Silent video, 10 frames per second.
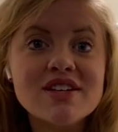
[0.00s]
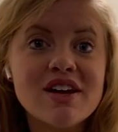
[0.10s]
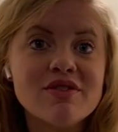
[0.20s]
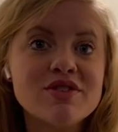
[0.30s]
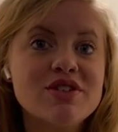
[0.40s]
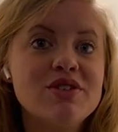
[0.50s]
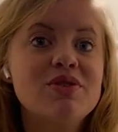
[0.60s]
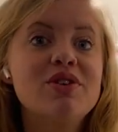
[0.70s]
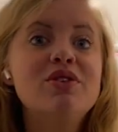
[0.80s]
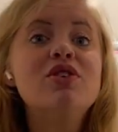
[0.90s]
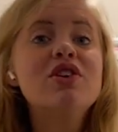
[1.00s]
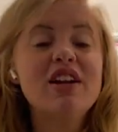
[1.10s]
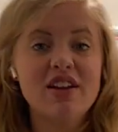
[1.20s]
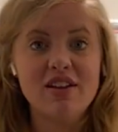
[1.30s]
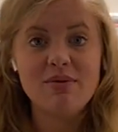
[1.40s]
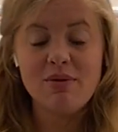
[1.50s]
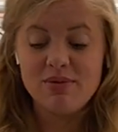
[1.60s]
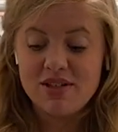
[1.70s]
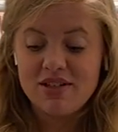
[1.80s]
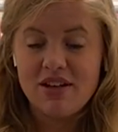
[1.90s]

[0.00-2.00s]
Halverson, or you learn anything about Mrs.